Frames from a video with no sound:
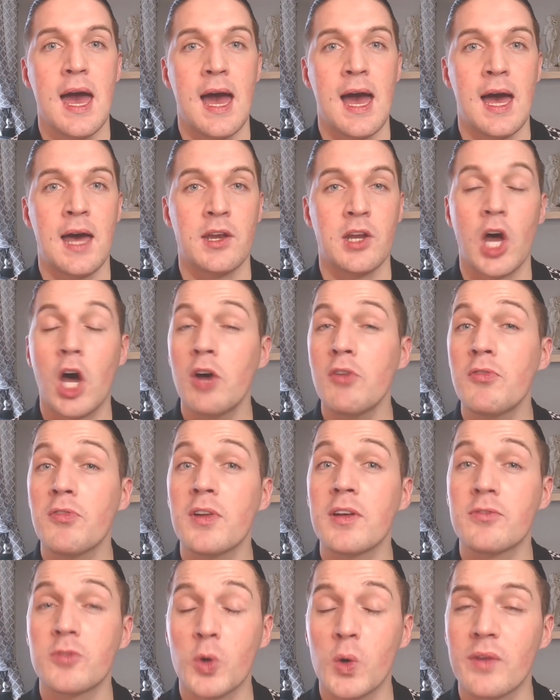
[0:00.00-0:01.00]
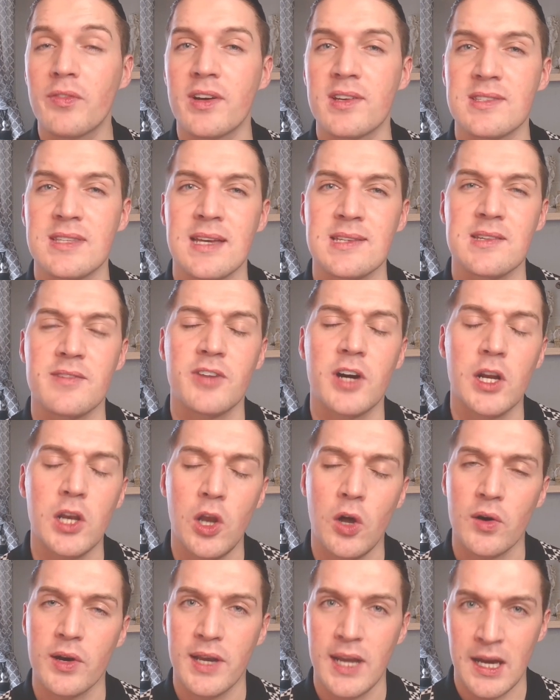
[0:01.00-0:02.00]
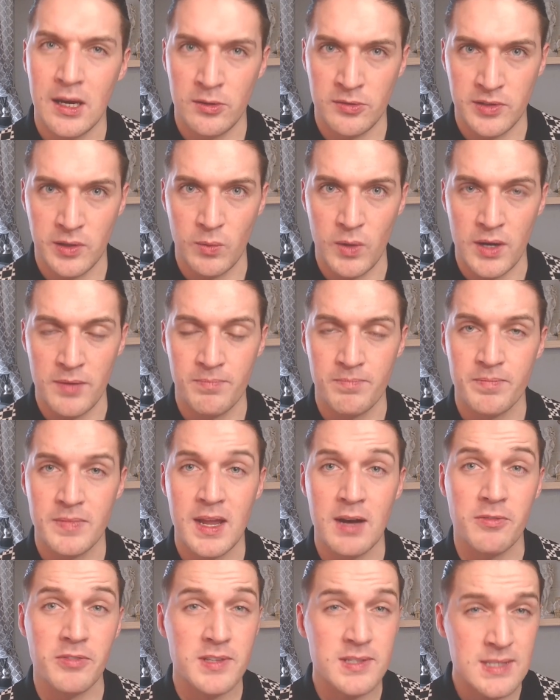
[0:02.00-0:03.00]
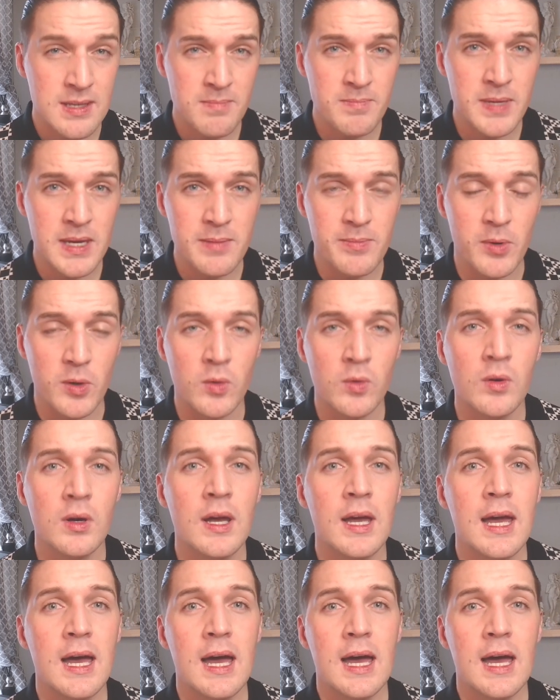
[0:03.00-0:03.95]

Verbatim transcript: and hopefully for all of us, that's a very long and healthy one. Now, for some people,